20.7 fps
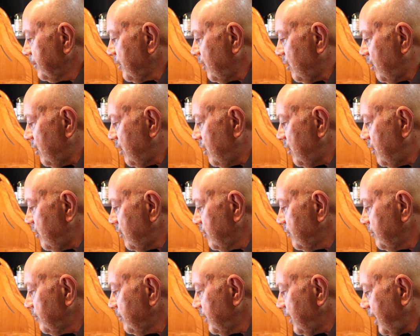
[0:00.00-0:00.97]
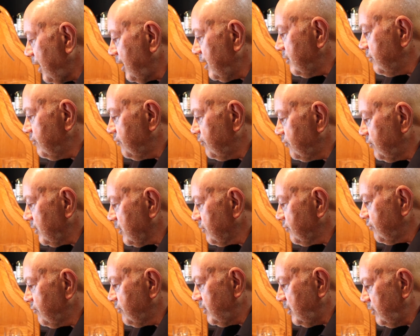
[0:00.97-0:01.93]
all had
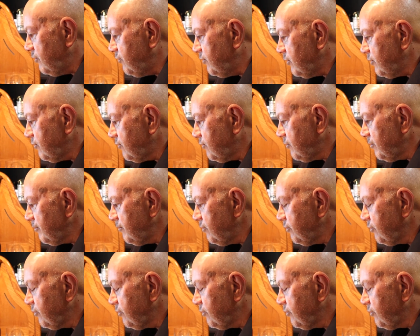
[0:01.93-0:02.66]
6 digits.